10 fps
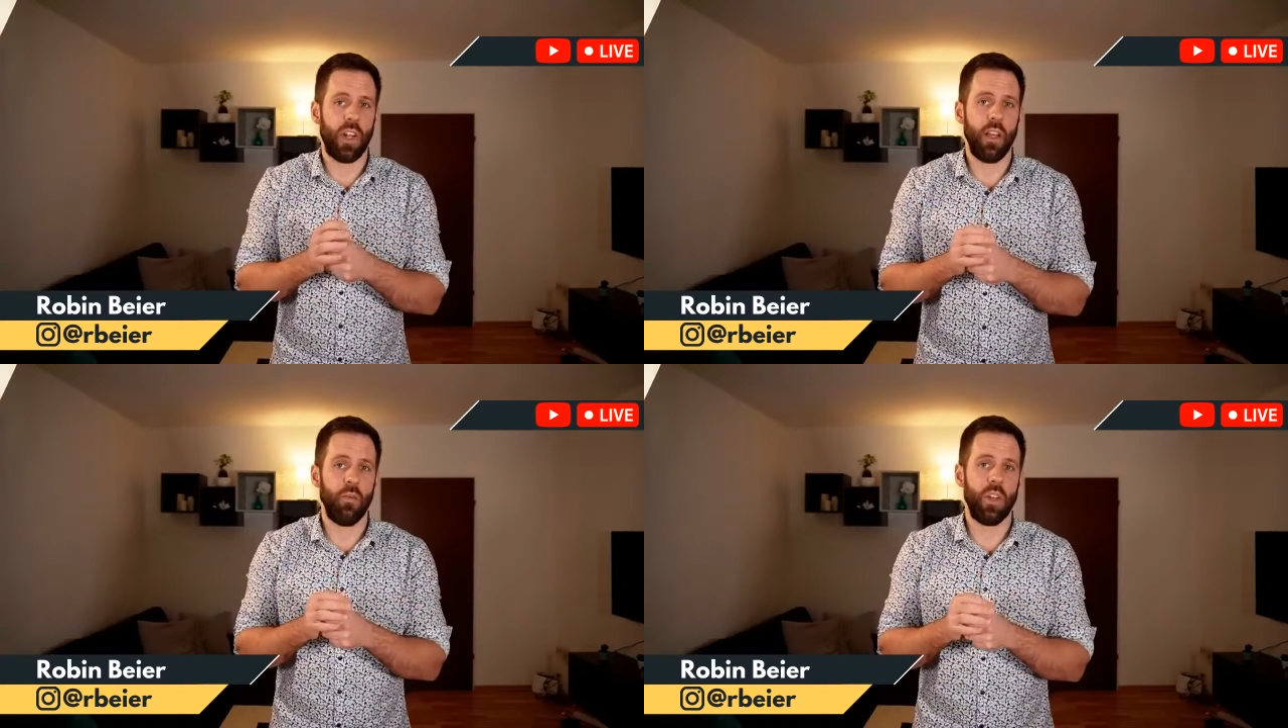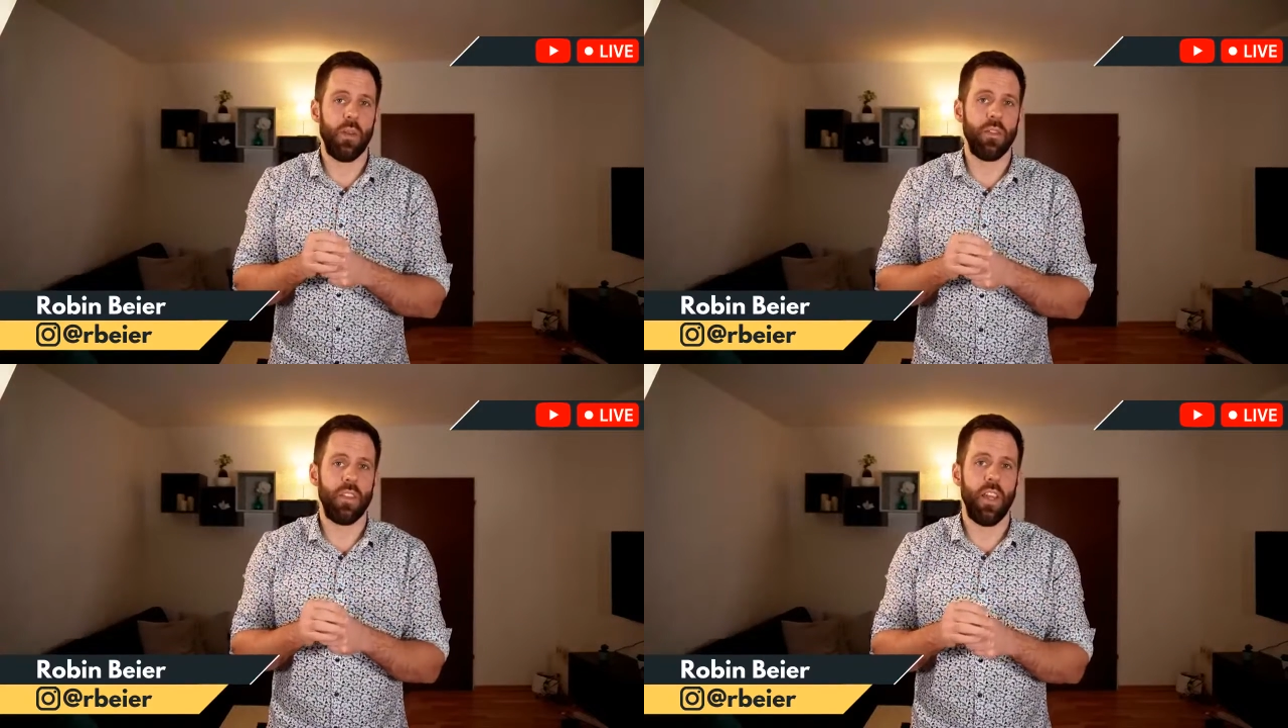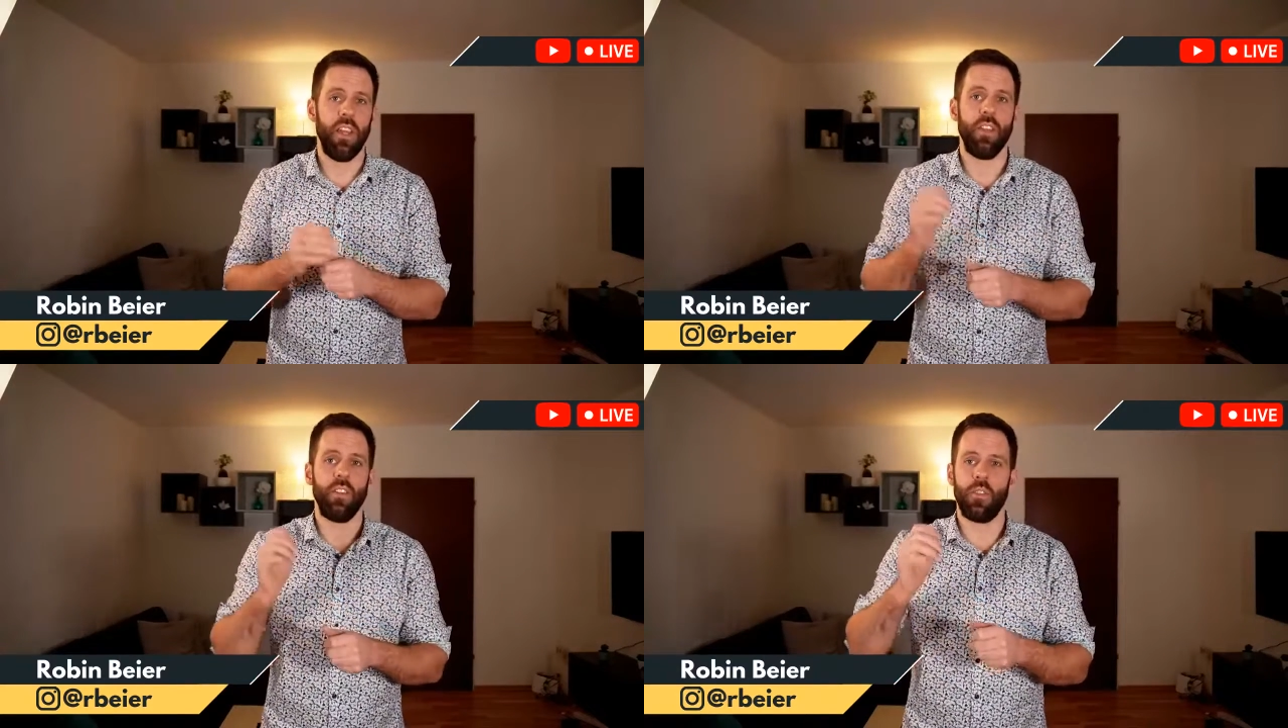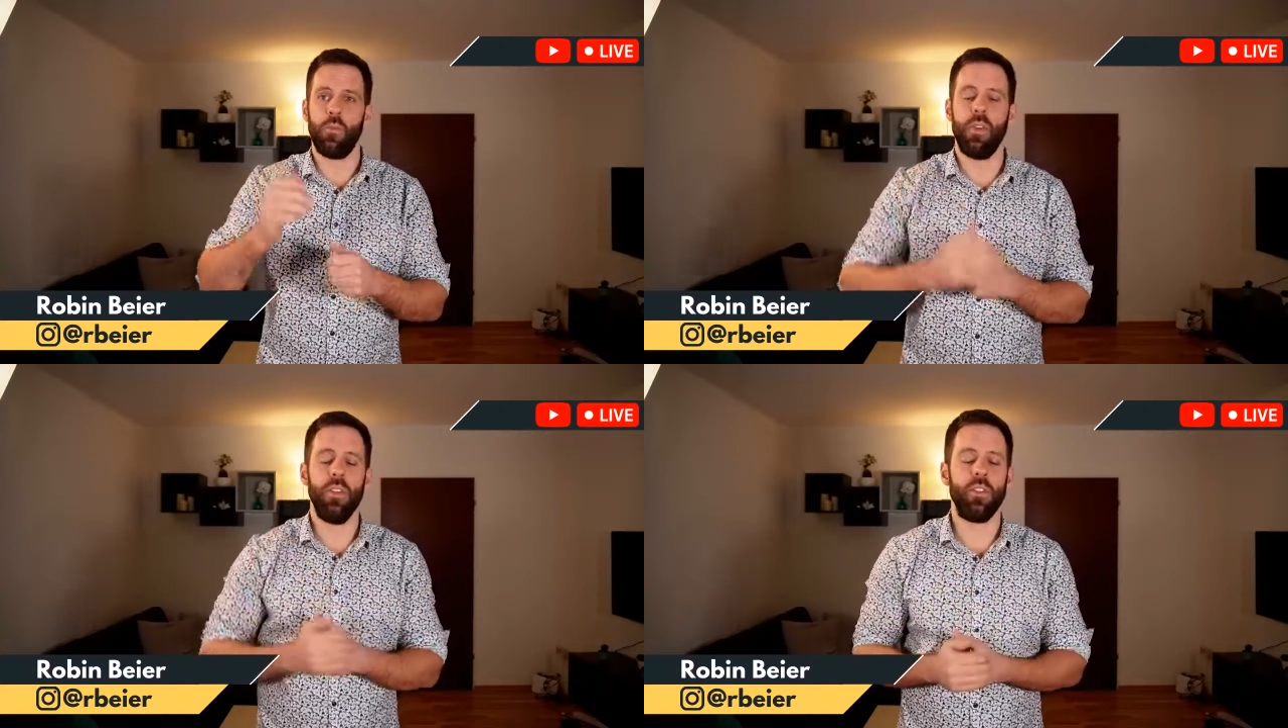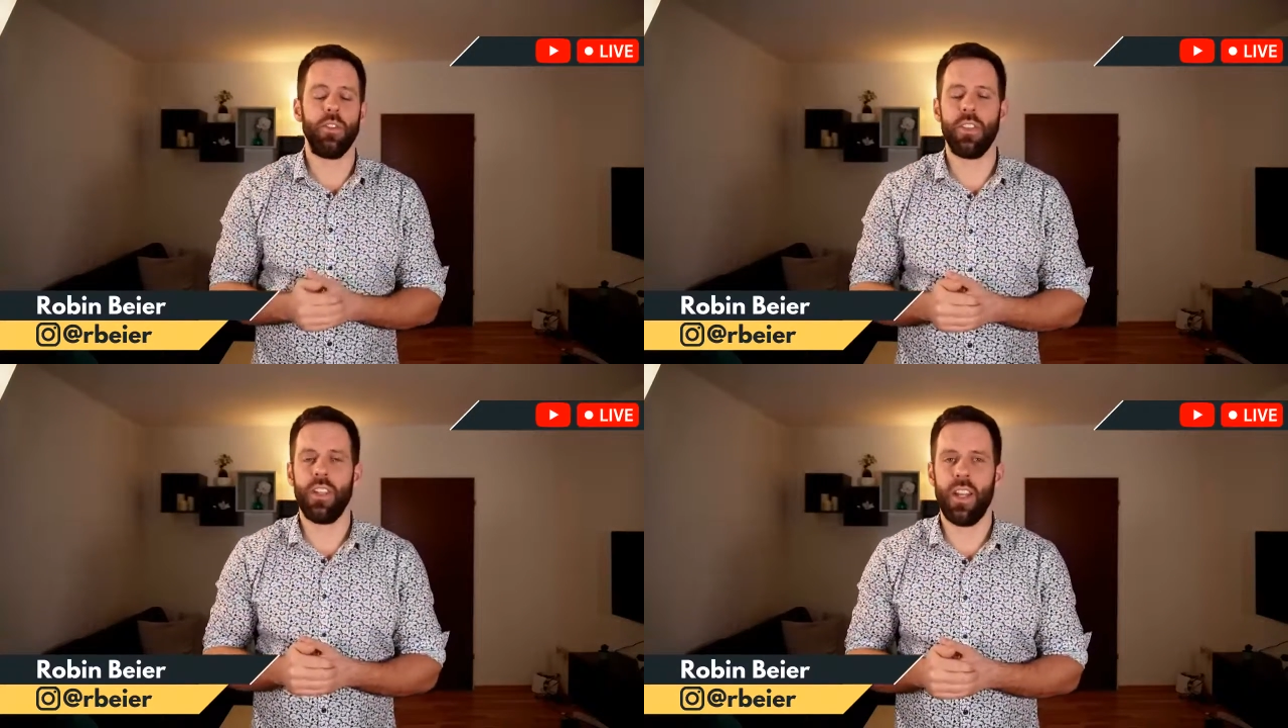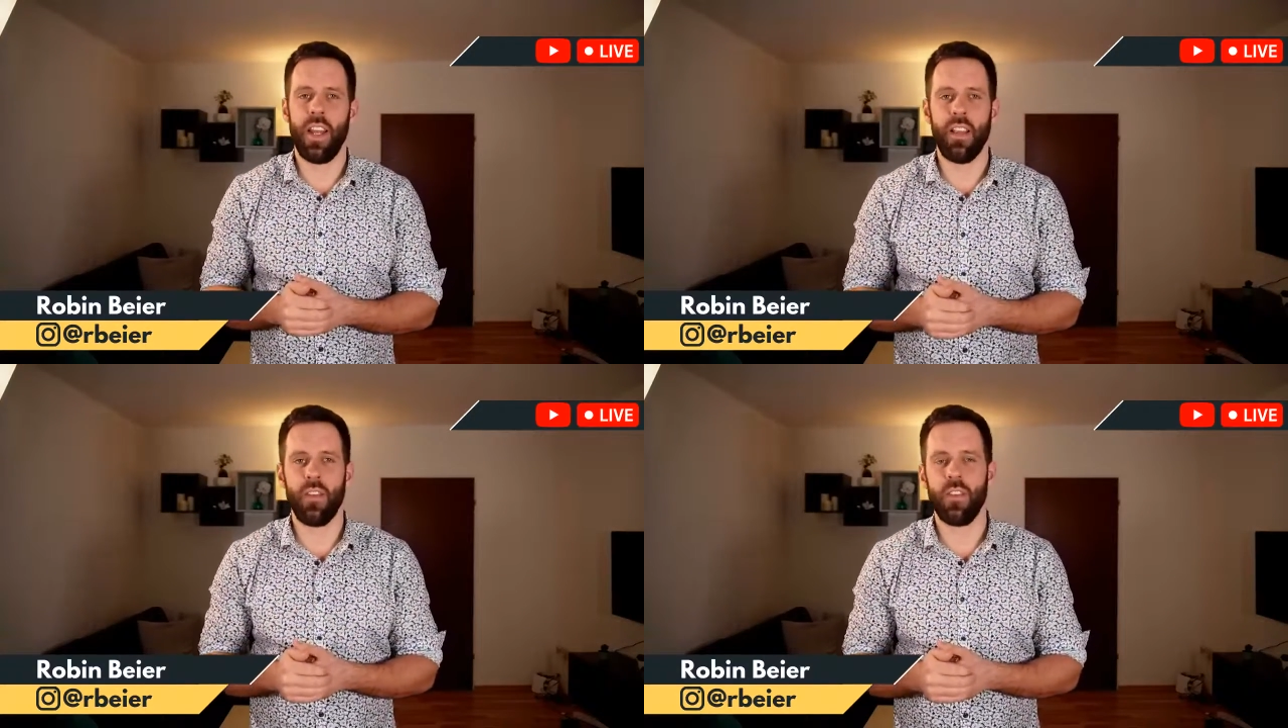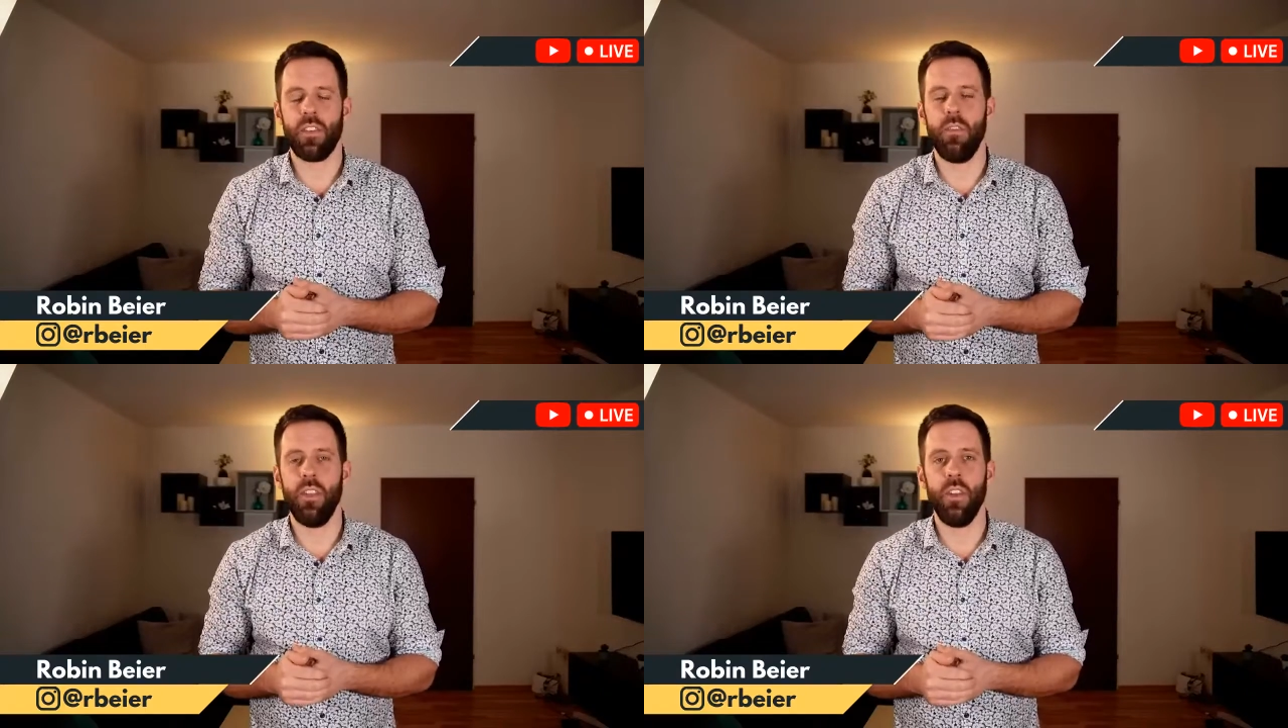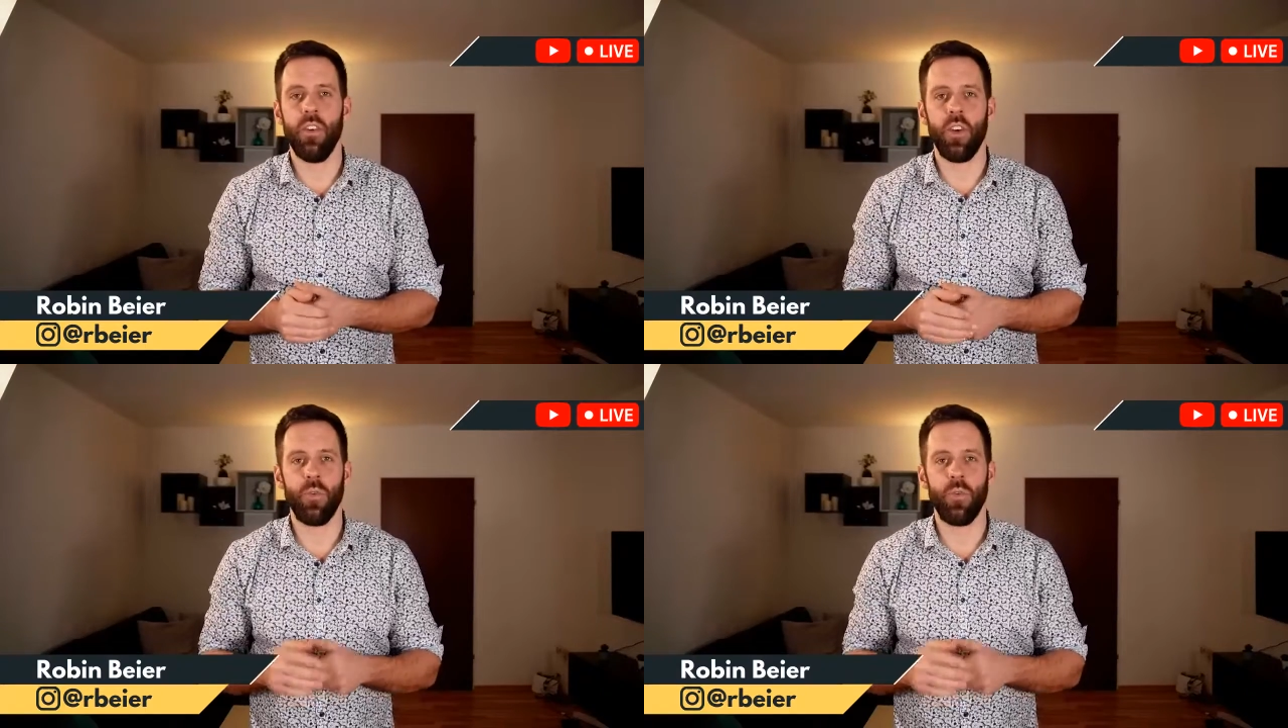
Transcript: like what I'm saying, please consider liking this video.